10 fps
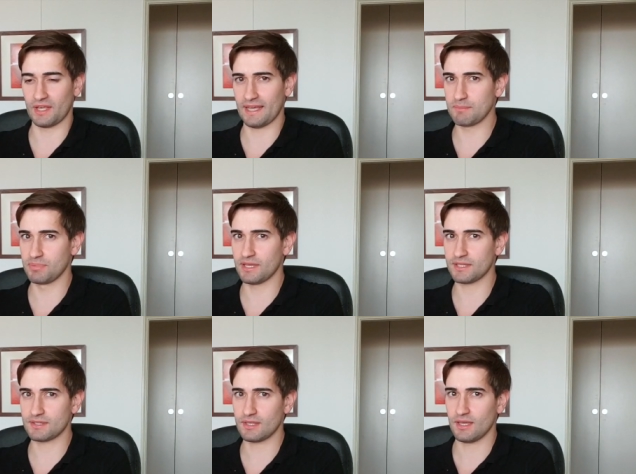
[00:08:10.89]
that i
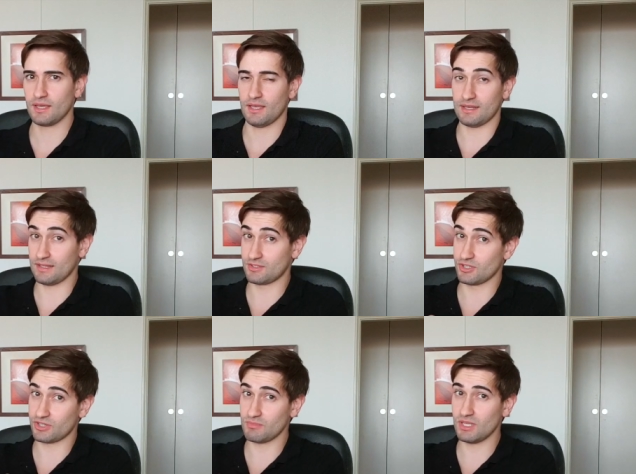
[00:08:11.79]
placed and that's
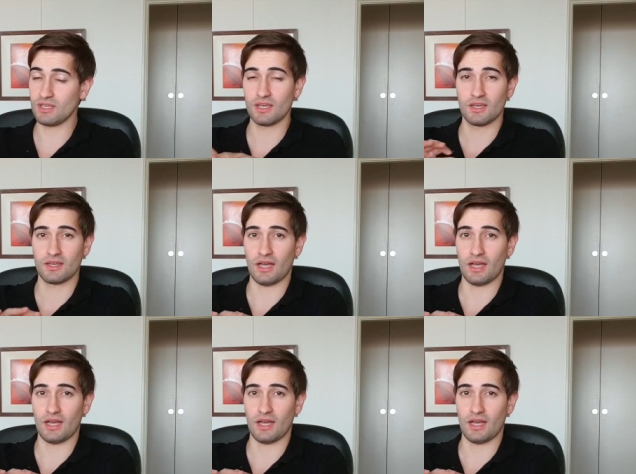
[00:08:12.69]
just me